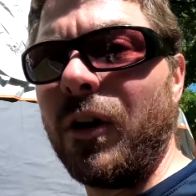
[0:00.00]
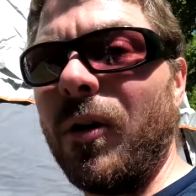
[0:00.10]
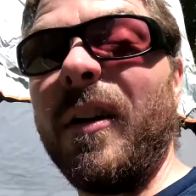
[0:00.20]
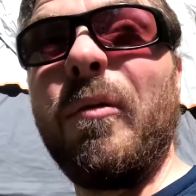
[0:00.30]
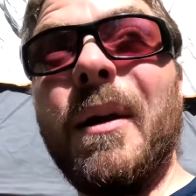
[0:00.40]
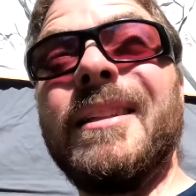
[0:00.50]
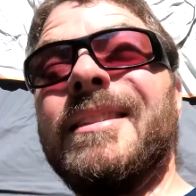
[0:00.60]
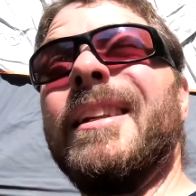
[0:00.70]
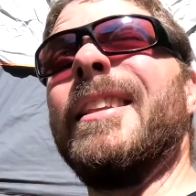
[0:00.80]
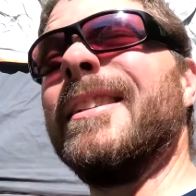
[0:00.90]
degrees. Been
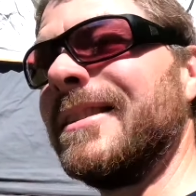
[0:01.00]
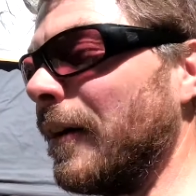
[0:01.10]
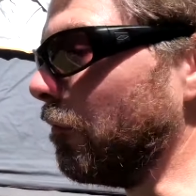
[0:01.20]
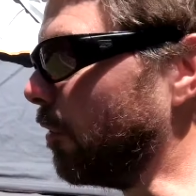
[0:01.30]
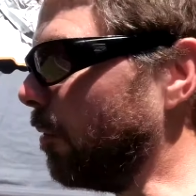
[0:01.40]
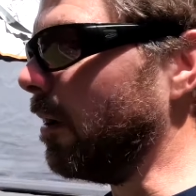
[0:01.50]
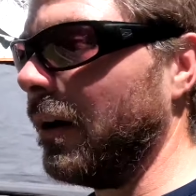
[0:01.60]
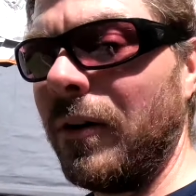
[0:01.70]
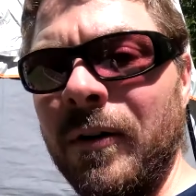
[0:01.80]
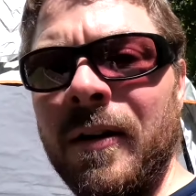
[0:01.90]
sitting in the sun for a while.